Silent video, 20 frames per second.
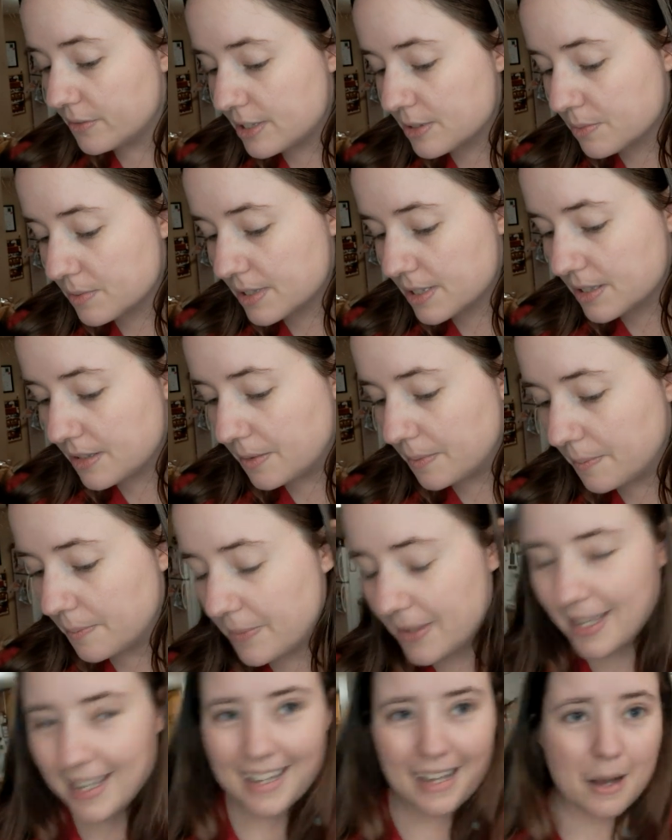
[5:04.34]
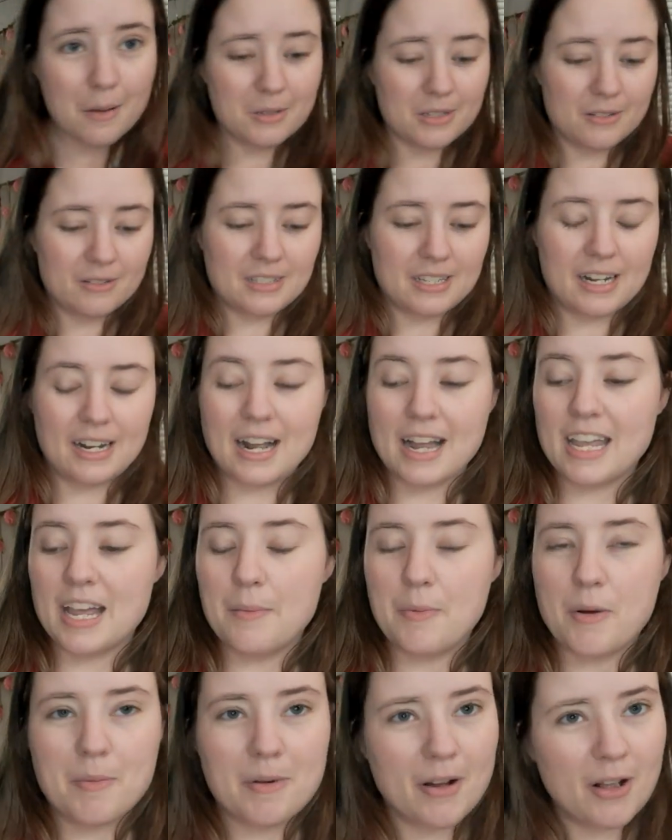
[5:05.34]
these ones too. I'm so excited. I
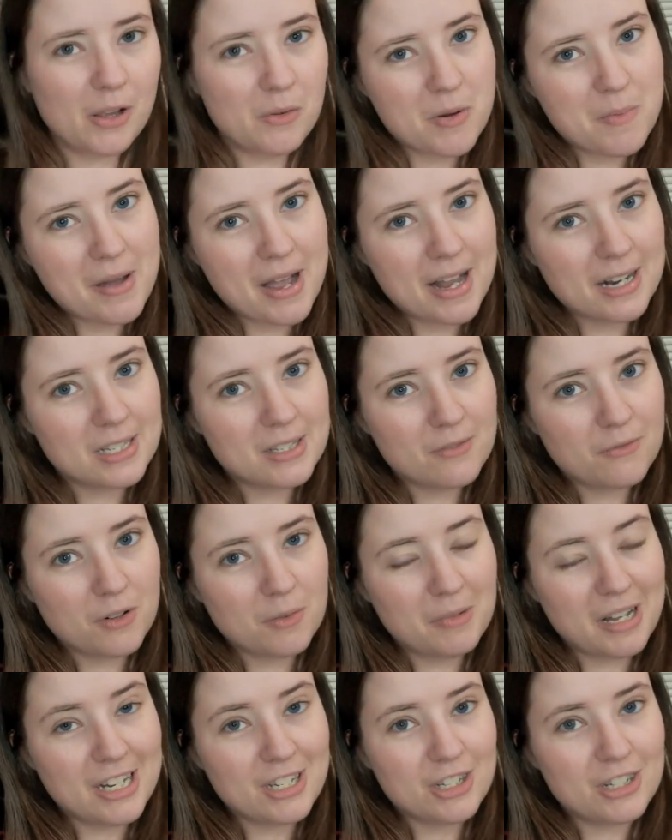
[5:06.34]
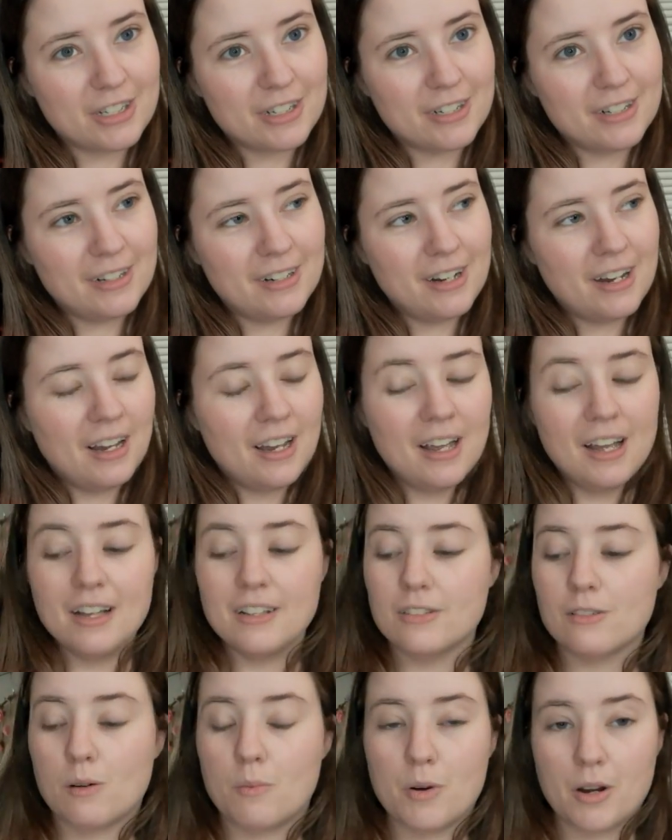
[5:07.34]
kept all my Halloween bags from last year,
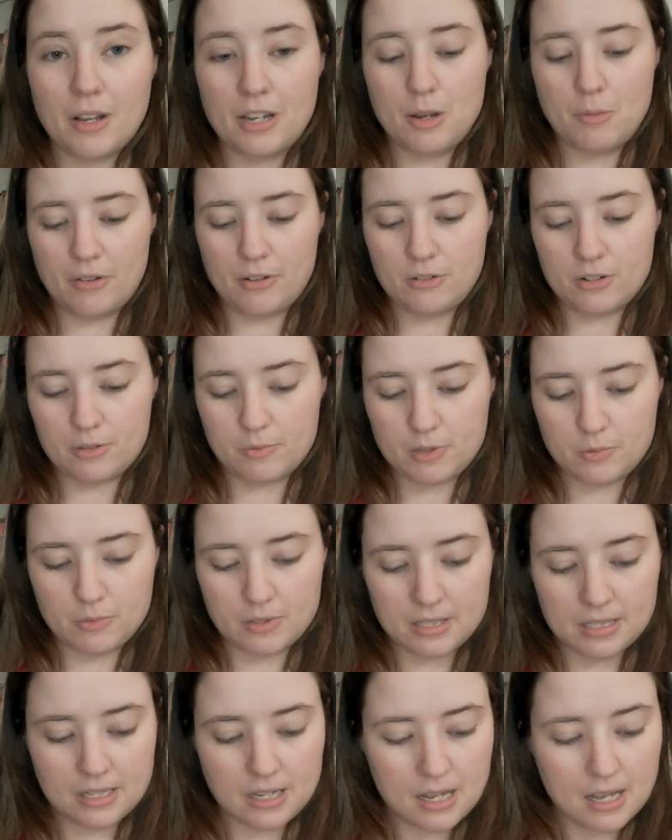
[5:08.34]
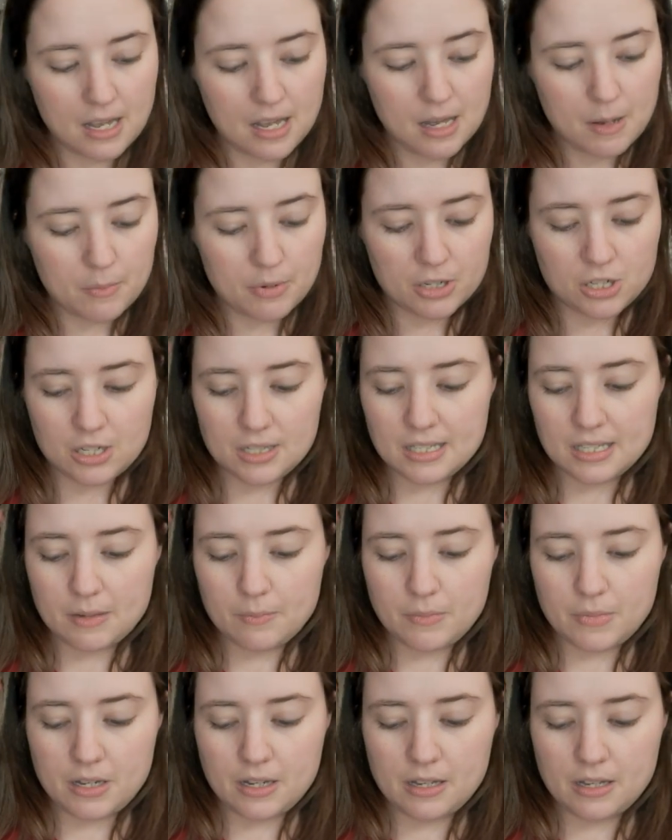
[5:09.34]
so I'll probably keep all the Christmas ones. But she sent
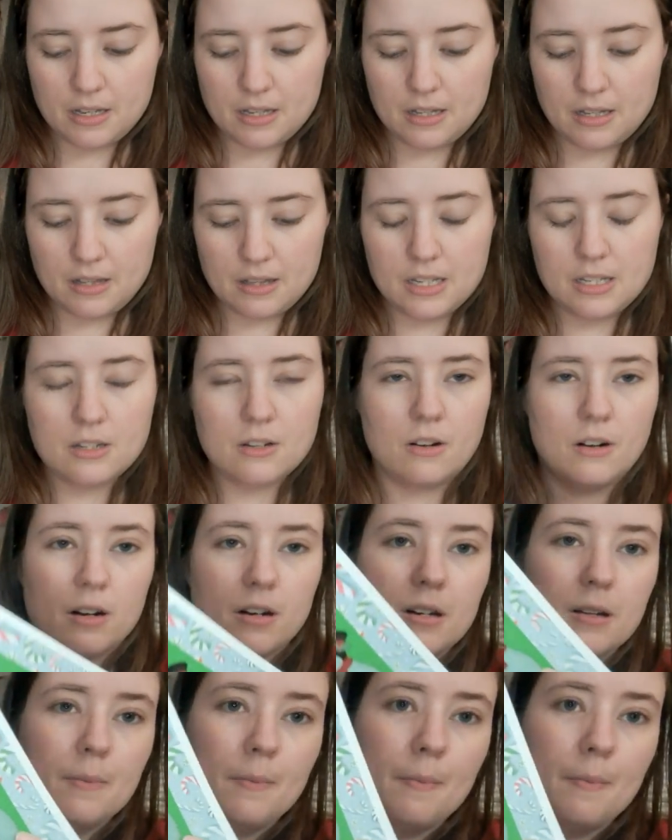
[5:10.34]
me this card.